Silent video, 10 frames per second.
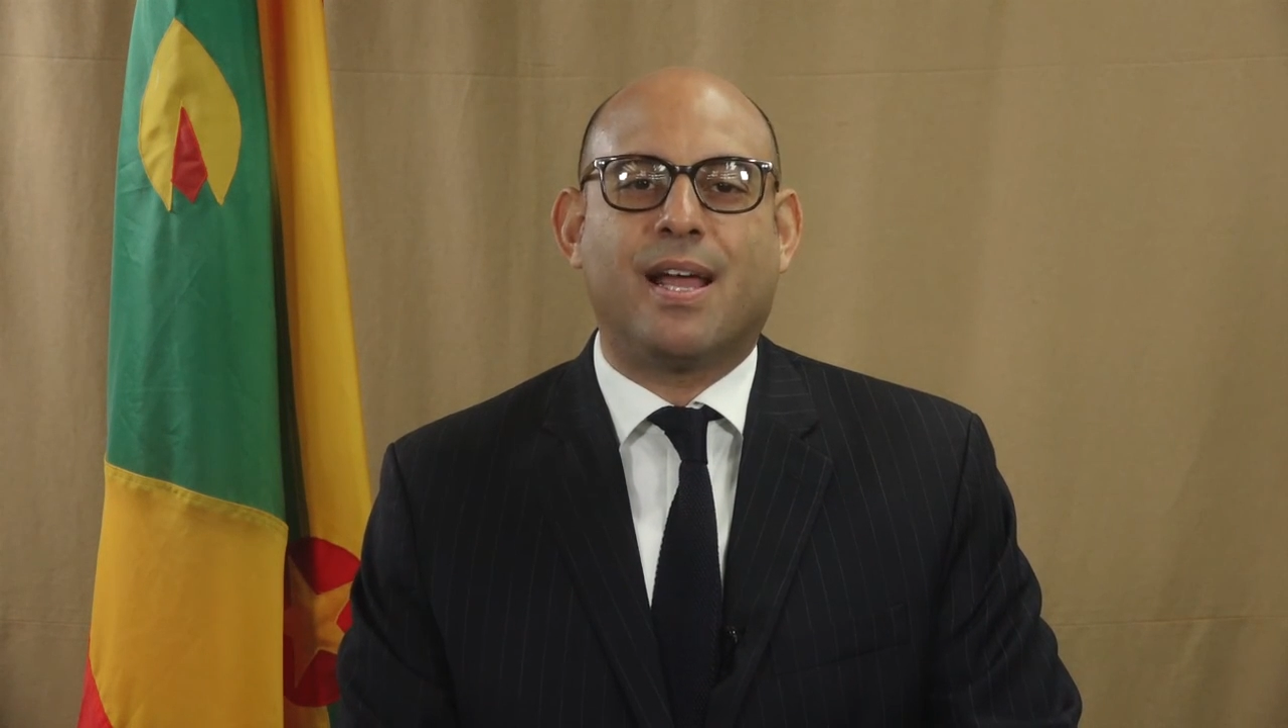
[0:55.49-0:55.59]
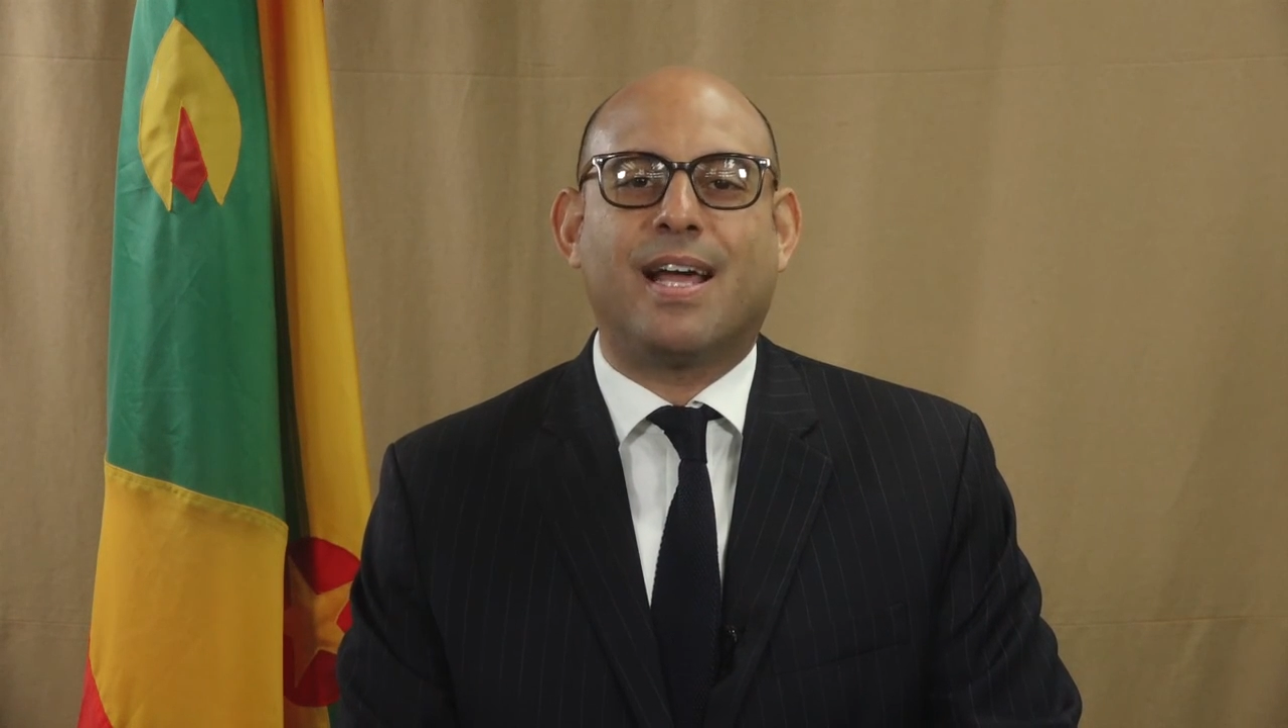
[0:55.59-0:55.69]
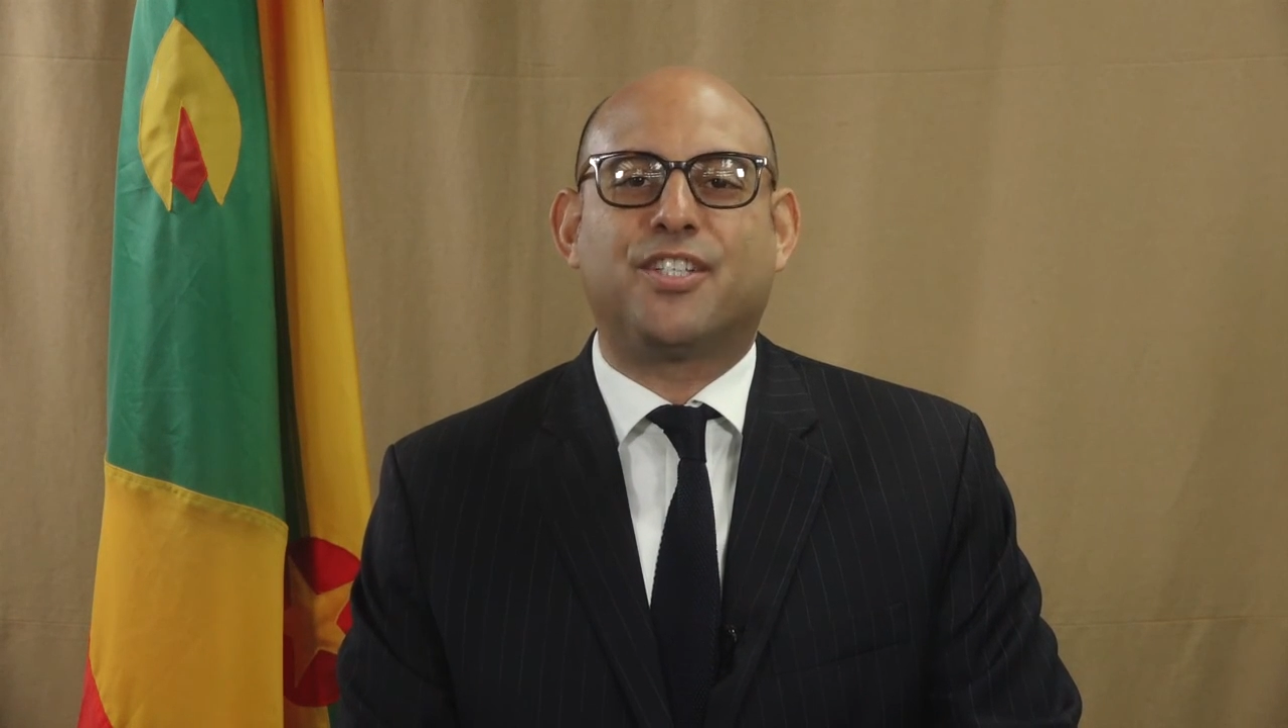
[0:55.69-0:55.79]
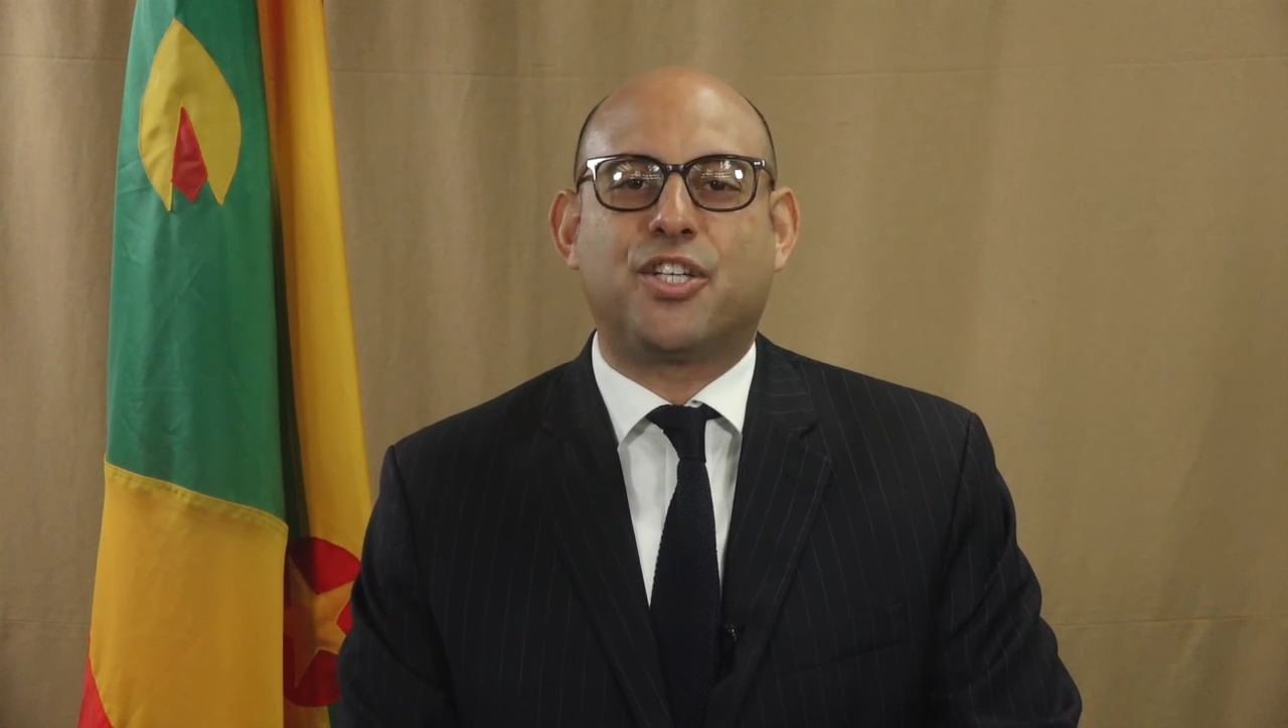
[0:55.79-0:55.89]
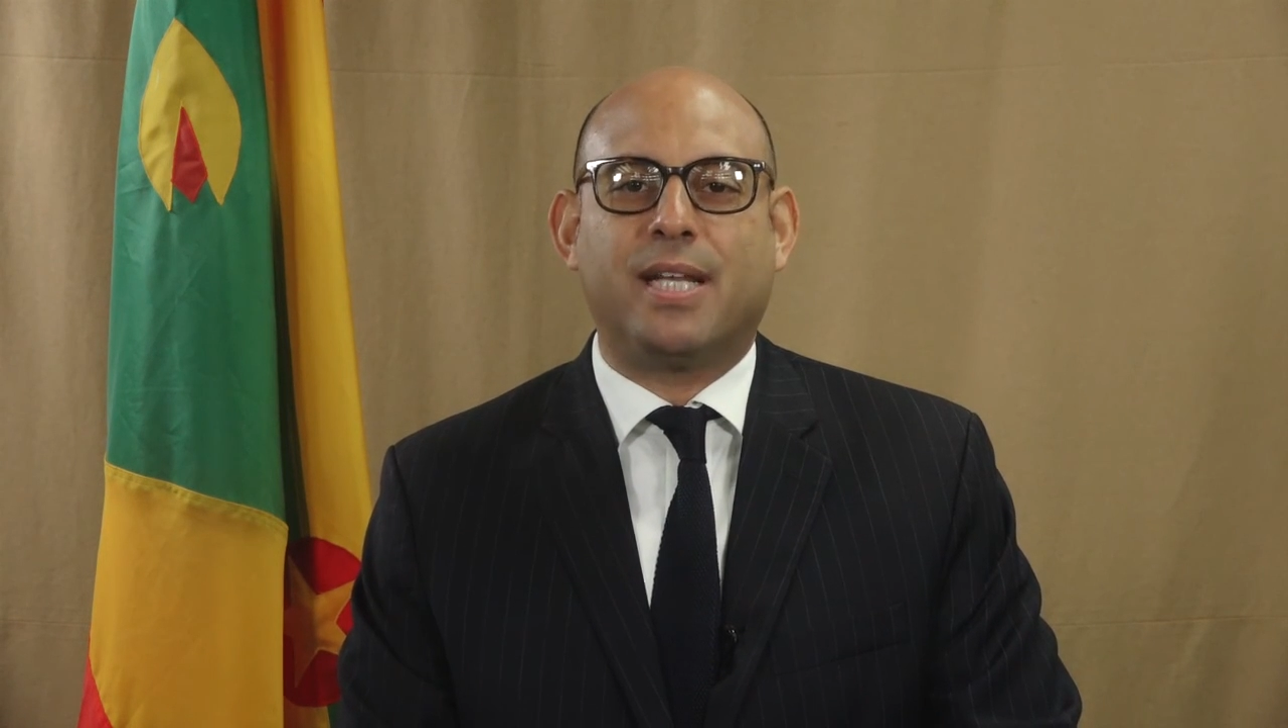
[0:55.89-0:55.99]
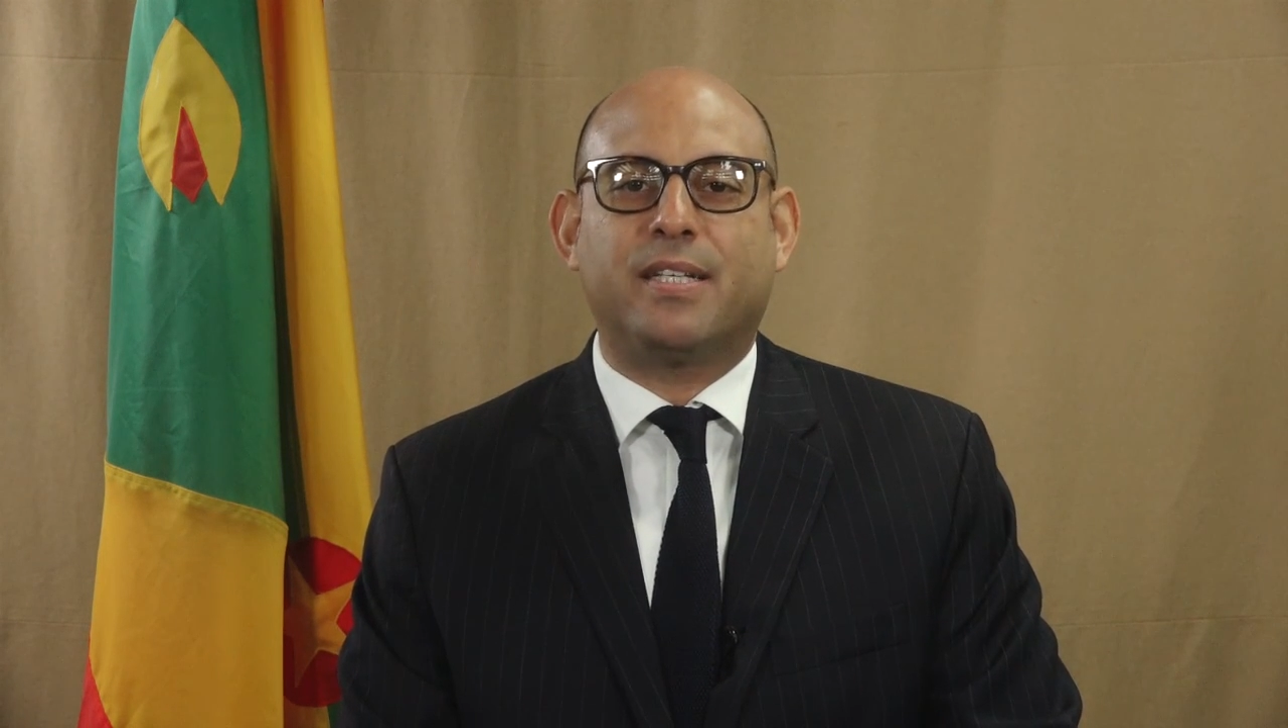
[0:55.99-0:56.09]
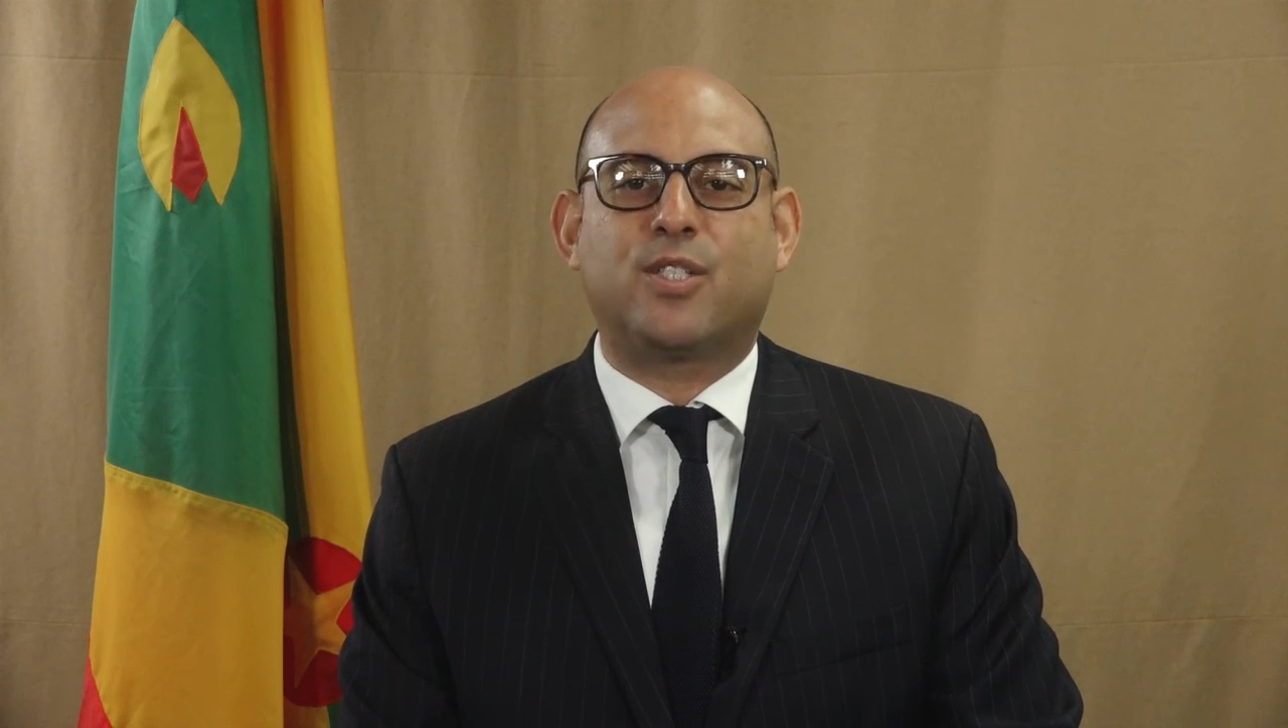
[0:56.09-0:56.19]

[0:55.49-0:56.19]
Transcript: Agenda